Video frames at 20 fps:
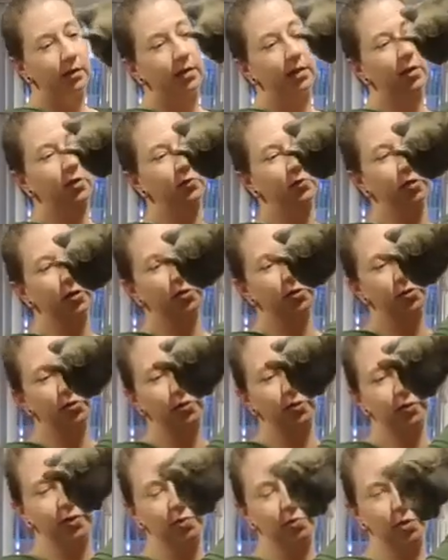Thank you for your
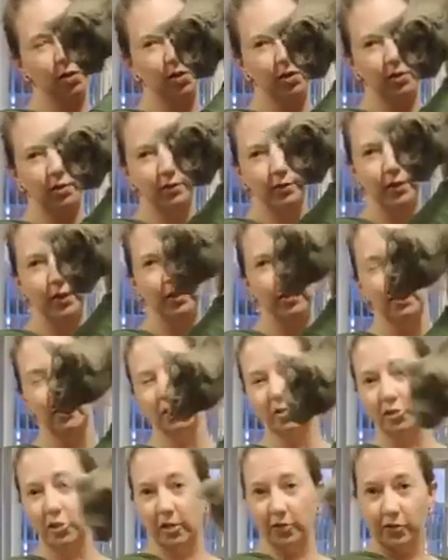service, Paul.
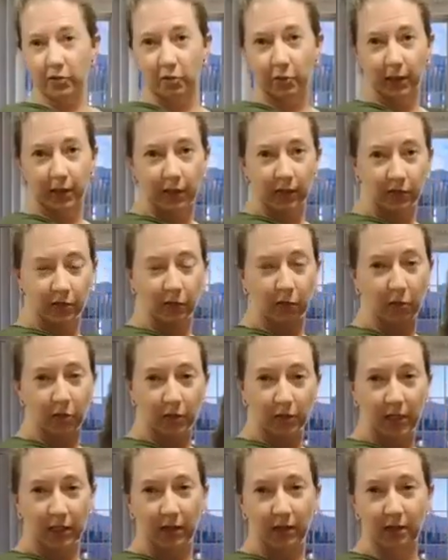She also only has 4
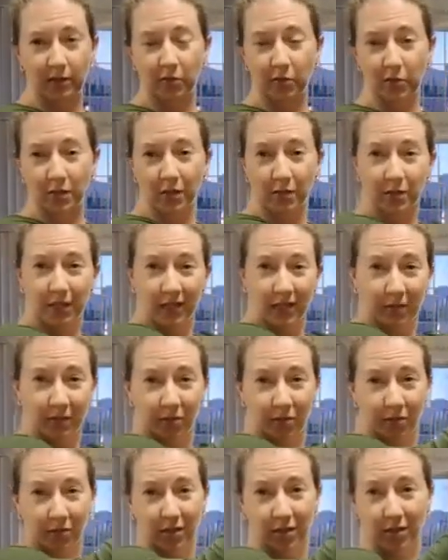teeth, so
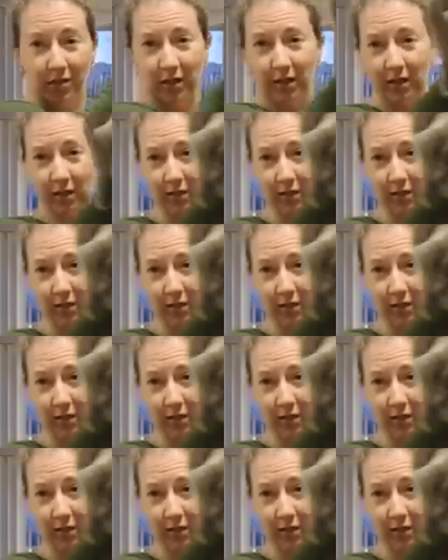sometimes her tongue